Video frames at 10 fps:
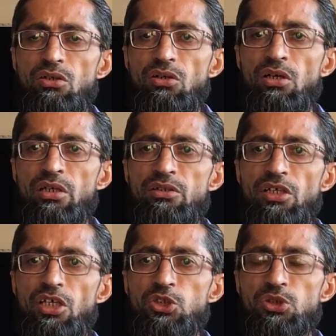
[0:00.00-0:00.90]

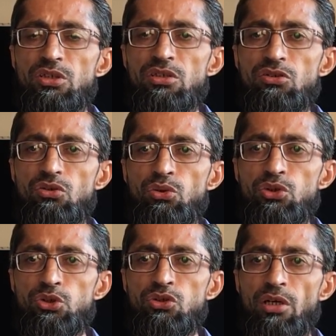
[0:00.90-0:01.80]
on eastern
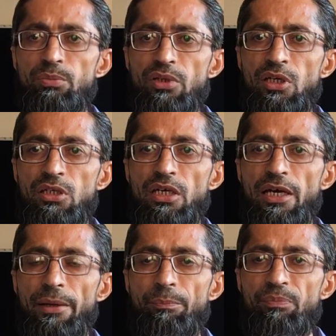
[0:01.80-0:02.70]
coast of
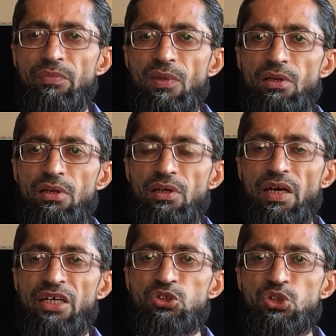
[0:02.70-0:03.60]
India,
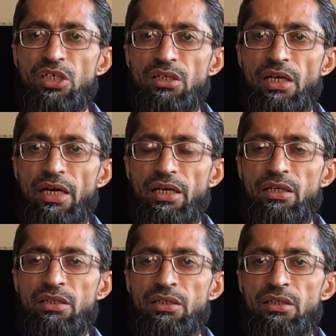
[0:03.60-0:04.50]
at Chennai,
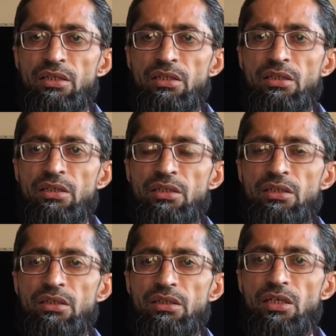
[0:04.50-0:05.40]

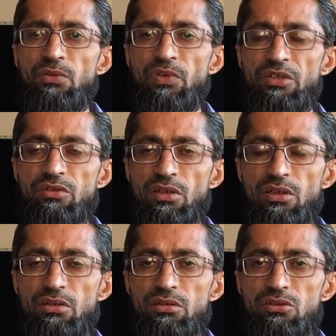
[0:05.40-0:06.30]
in
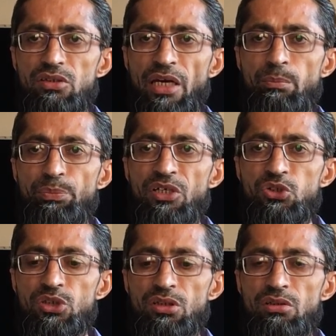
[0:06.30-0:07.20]
winter
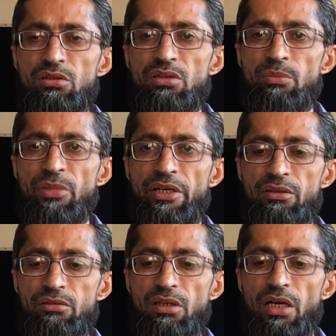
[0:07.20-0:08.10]
temperature
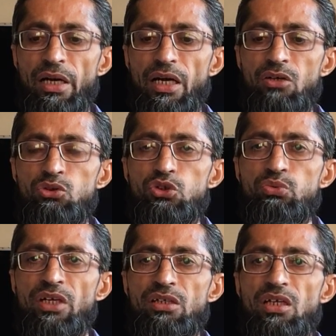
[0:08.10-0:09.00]
remain around
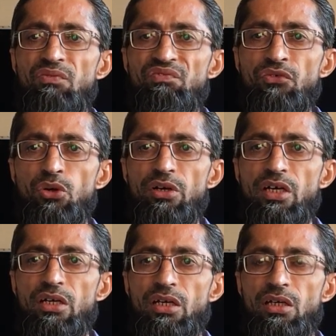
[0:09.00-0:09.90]
24
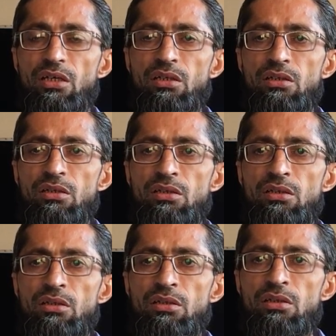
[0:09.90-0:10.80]

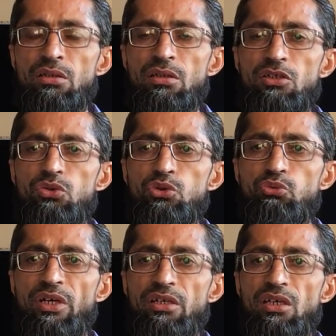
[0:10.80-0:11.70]
degree to
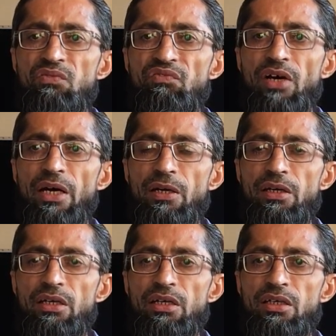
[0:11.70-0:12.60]

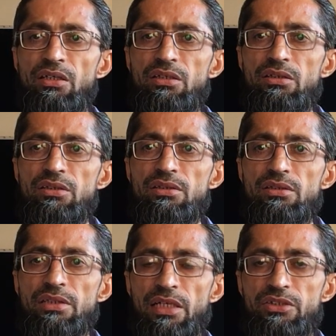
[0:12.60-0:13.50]
25 degree
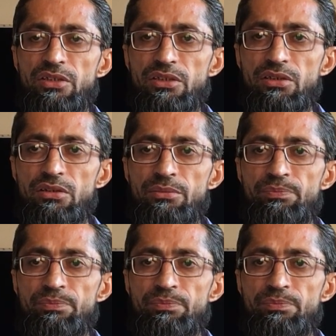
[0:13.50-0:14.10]
Celsius.